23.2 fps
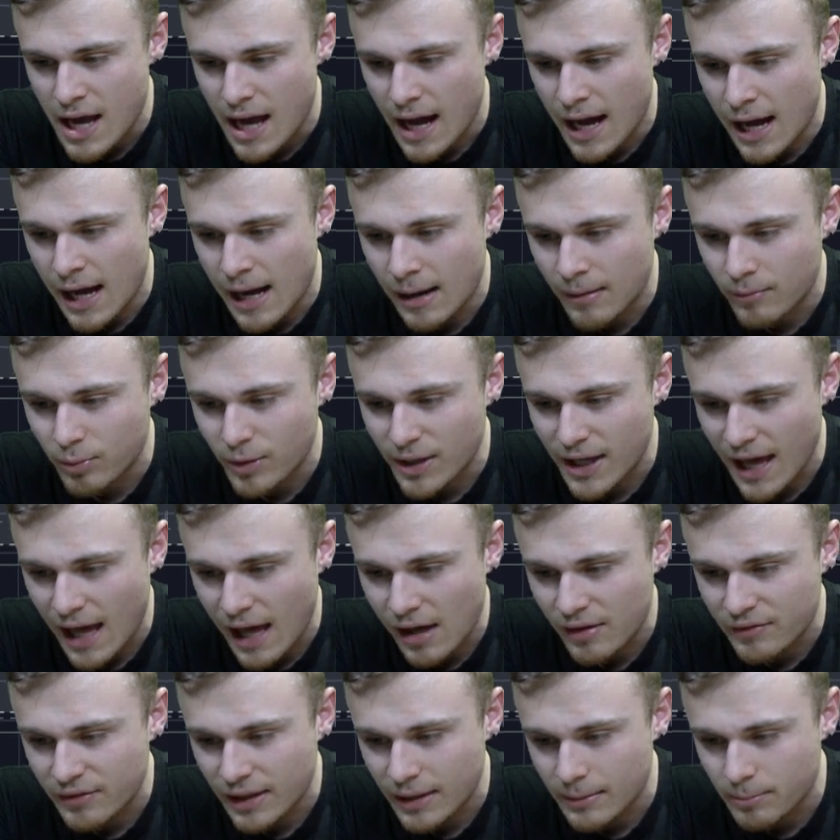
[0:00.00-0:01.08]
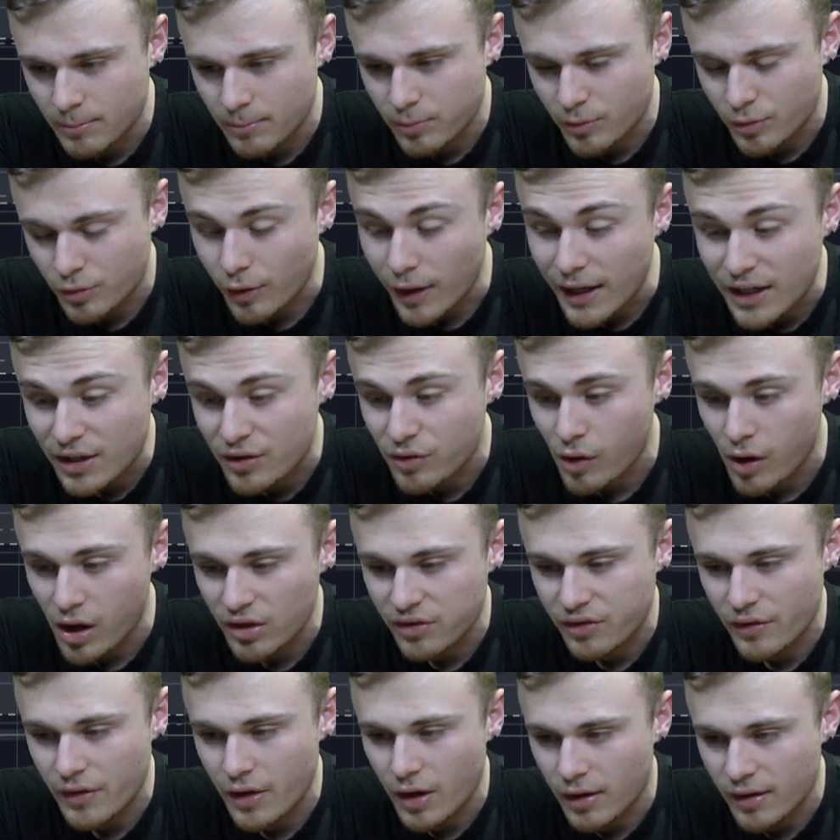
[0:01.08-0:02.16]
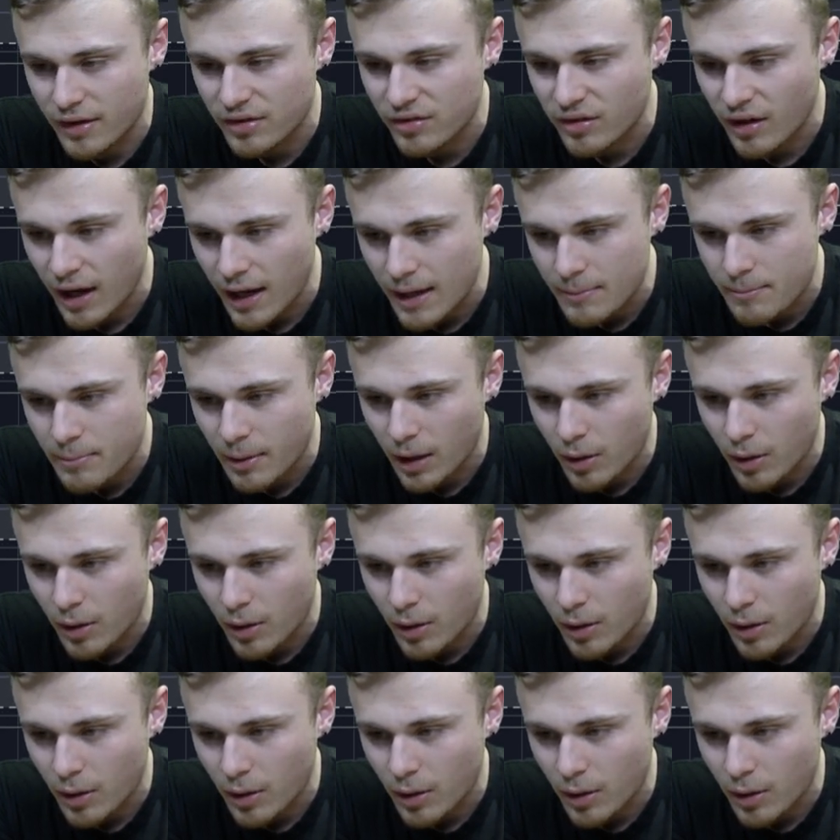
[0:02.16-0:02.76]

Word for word: Um, we have a Great cross on the RSI,